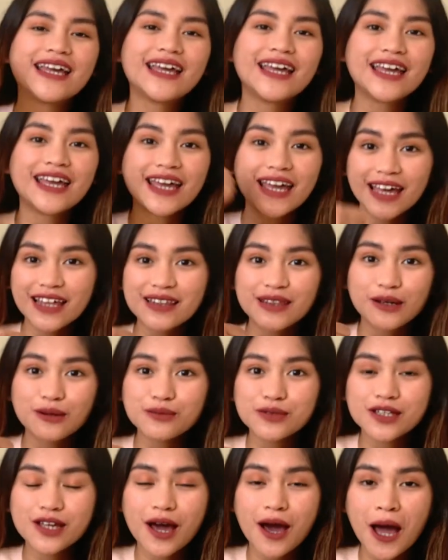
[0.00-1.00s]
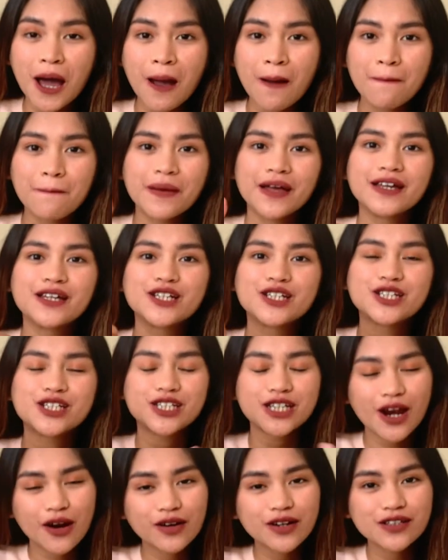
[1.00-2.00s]
hit thumbs up,
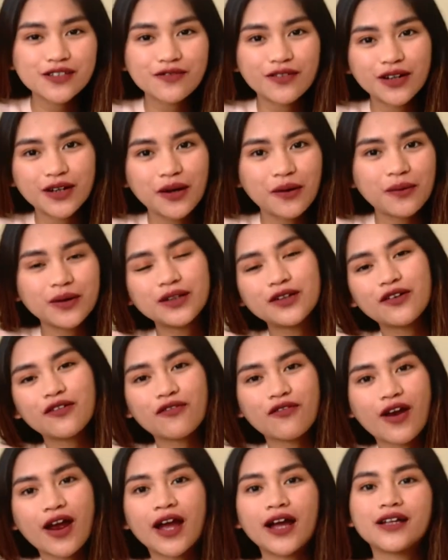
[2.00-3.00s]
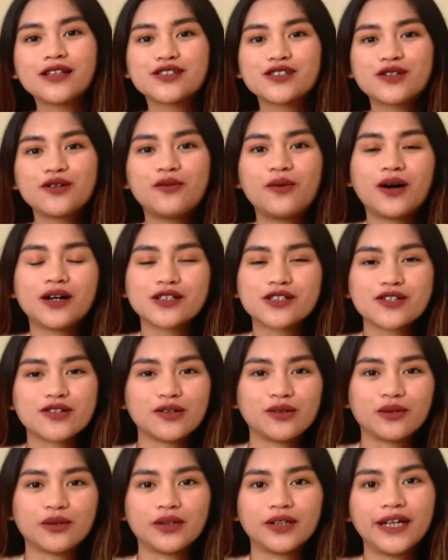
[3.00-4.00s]
share this video with your friends who want to
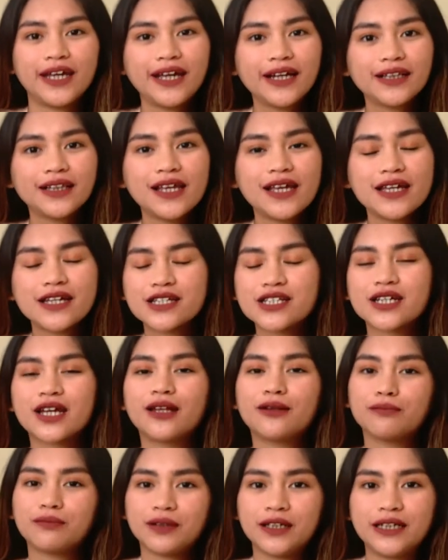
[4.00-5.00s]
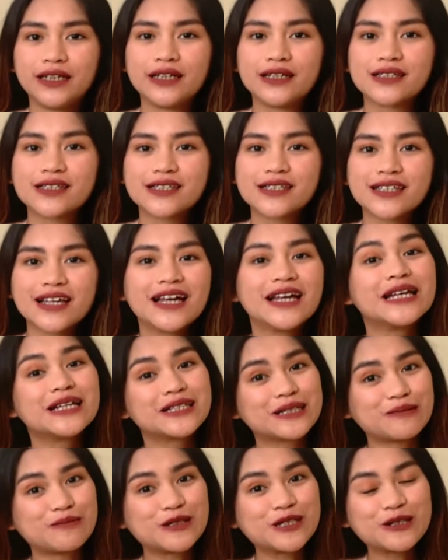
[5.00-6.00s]
learn English, and please
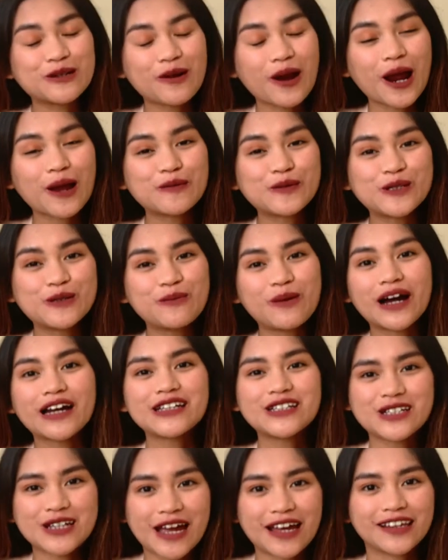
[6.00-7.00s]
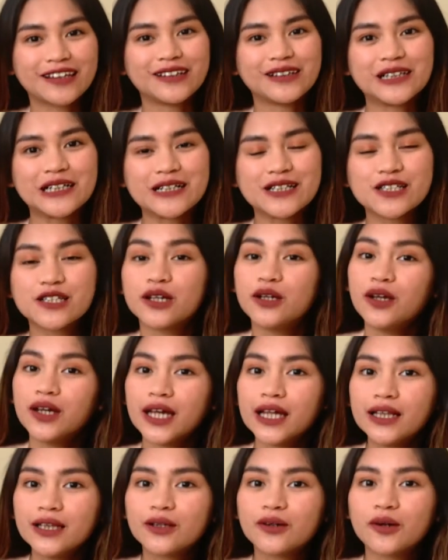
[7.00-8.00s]
subscribe to my channel so you
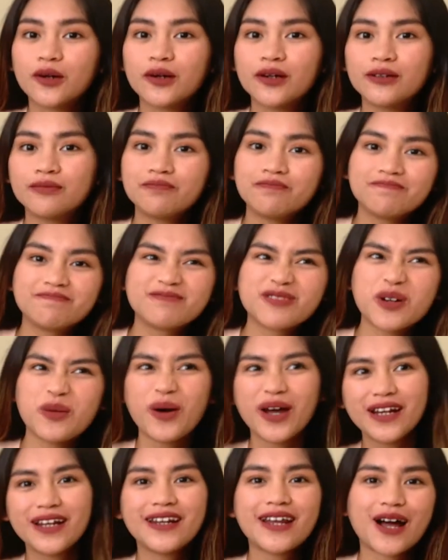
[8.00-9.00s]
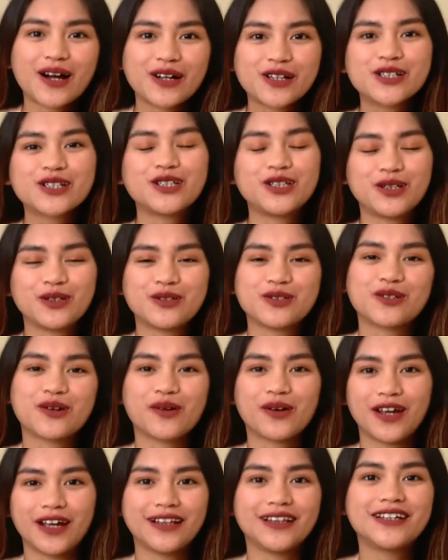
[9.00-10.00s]
can learn when and how to use your
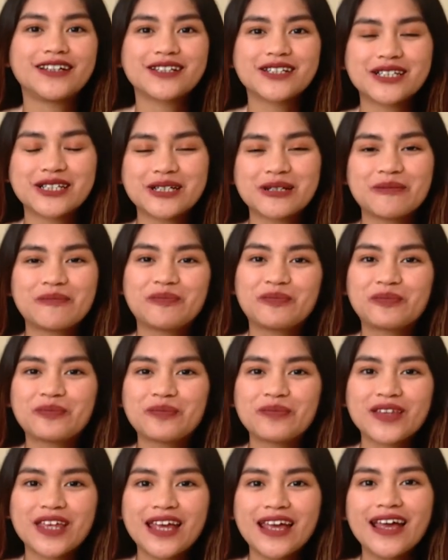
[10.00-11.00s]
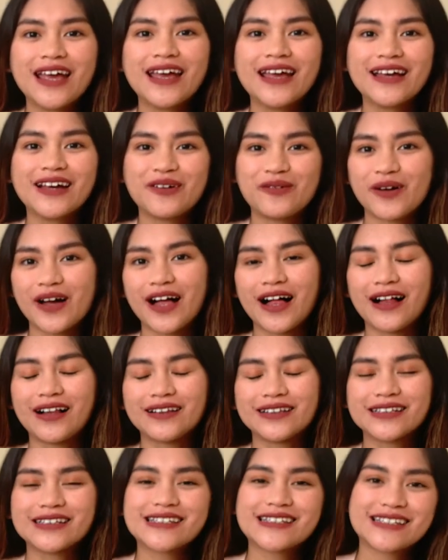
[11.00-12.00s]
English.
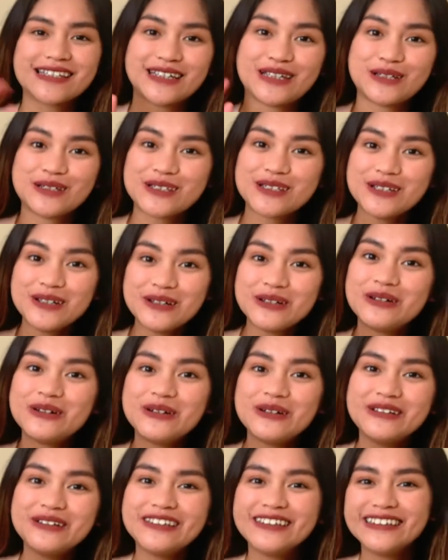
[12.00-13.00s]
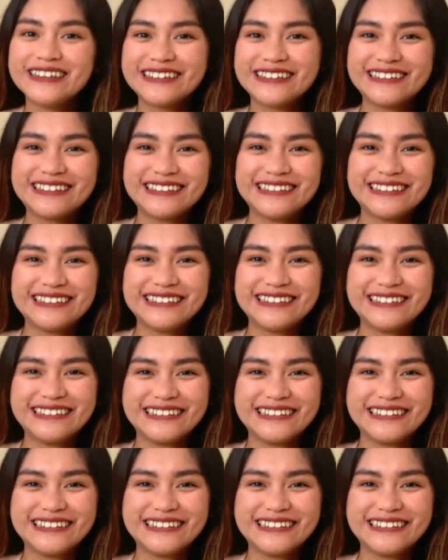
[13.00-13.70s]
Well, see you soon!